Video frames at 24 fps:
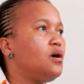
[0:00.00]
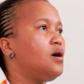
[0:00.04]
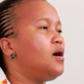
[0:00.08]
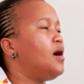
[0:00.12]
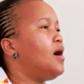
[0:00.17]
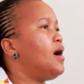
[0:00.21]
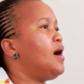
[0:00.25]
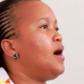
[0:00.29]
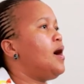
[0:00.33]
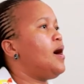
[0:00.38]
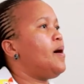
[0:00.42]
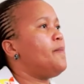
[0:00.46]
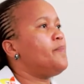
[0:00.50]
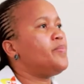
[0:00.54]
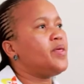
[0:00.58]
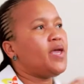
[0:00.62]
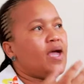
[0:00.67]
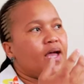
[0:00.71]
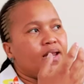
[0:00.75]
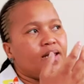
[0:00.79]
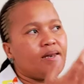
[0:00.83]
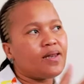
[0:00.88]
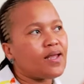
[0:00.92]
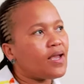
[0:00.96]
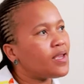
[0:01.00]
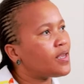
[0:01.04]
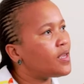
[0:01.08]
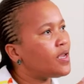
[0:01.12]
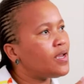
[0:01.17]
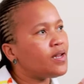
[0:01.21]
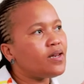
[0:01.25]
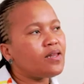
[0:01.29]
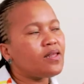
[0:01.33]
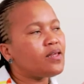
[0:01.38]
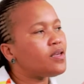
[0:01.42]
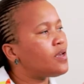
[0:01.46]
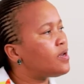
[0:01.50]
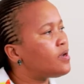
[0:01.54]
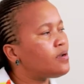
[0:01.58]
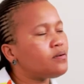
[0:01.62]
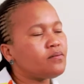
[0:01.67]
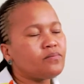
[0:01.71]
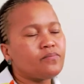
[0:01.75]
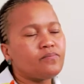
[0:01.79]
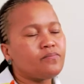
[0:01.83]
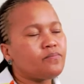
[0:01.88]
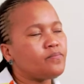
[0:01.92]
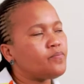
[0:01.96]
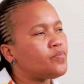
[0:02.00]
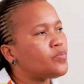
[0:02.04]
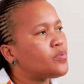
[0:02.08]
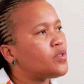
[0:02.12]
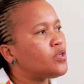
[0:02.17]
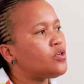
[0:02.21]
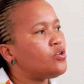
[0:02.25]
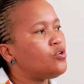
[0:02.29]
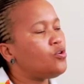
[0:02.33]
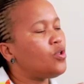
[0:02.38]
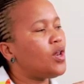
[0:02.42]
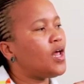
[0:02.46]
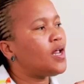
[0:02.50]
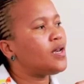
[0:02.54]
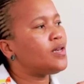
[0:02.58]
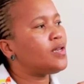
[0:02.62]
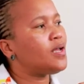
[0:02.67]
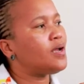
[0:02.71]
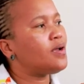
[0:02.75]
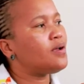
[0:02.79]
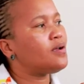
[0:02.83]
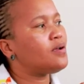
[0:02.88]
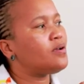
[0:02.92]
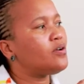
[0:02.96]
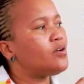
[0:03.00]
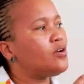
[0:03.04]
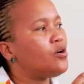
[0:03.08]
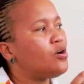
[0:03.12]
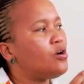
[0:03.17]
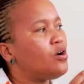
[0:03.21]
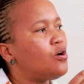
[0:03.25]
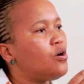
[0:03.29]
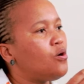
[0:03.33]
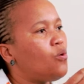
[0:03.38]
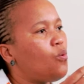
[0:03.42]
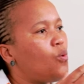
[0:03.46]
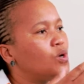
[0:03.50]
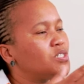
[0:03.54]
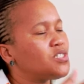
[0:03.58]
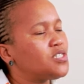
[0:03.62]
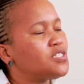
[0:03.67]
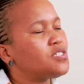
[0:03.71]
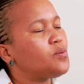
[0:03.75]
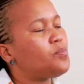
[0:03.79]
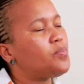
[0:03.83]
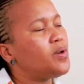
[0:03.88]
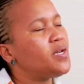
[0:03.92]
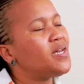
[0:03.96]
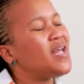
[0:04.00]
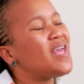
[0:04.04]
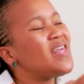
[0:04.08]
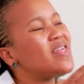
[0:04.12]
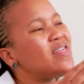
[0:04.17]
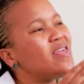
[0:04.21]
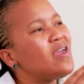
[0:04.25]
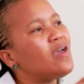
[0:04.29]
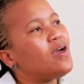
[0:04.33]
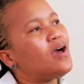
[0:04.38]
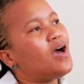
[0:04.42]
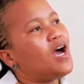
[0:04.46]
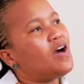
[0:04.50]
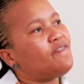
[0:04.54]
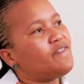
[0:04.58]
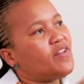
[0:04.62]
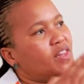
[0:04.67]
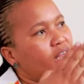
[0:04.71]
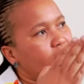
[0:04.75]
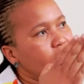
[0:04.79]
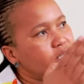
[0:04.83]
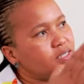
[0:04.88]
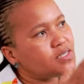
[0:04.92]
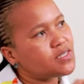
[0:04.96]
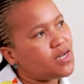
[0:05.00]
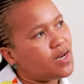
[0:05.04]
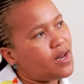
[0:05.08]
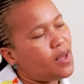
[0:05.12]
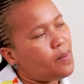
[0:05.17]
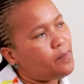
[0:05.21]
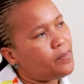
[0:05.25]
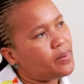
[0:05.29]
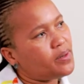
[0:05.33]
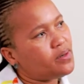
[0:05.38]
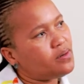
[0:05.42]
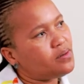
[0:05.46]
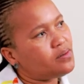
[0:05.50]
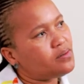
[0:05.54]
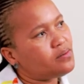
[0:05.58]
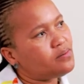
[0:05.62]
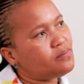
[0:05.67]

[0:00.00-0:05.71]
And again here, Yolanda was disciplined a year after the incident happened.